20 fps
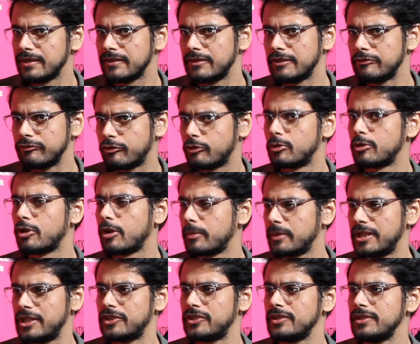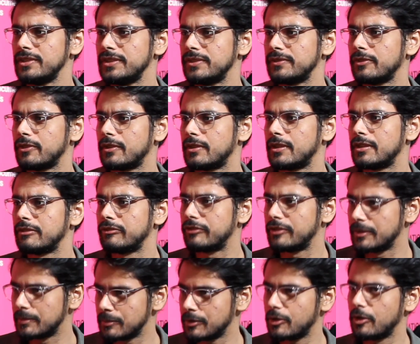with four nominations for wow.
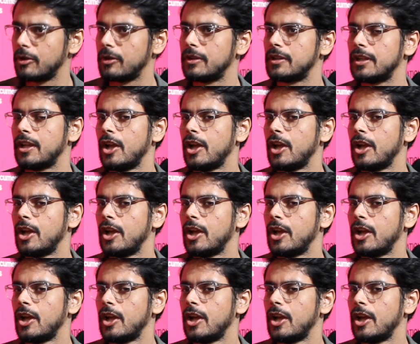a film called